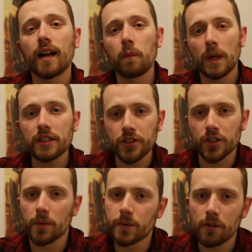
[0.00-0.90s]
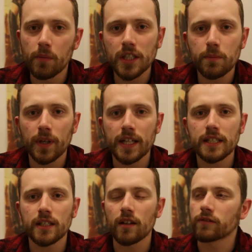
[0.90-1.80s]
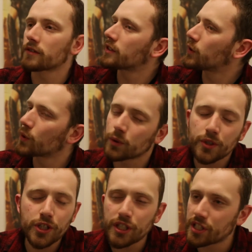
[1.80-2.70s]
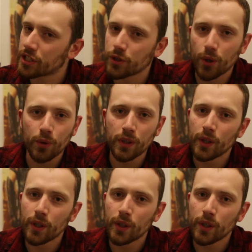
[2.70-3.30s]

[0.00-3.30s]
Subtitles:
I want to stop doing multiplayer stuff. Oh, Jesus, no.